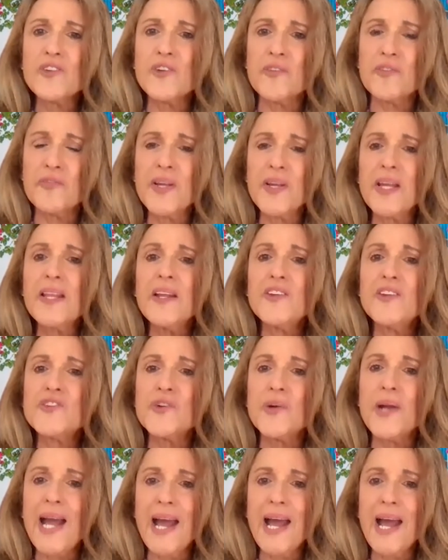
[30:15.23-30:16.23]
your feelings,
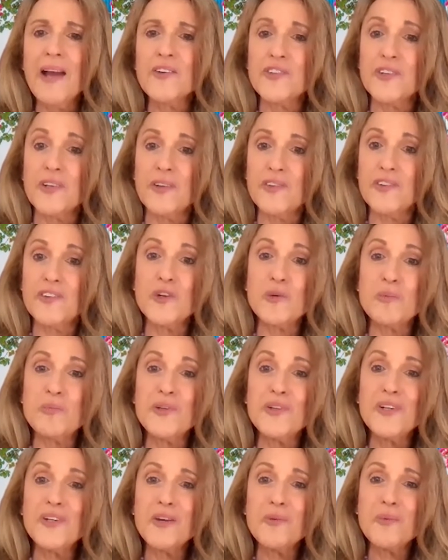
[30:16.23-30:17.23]
your actions, and you're
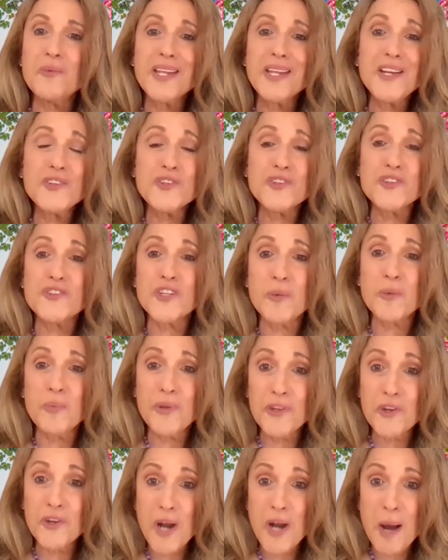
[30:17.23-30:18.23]
building a relationship
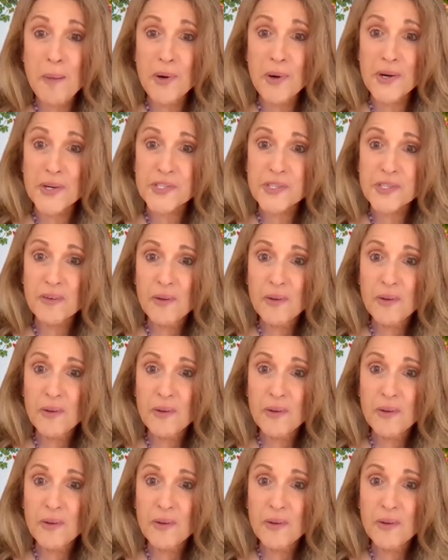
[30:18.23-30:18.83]
with your numbers.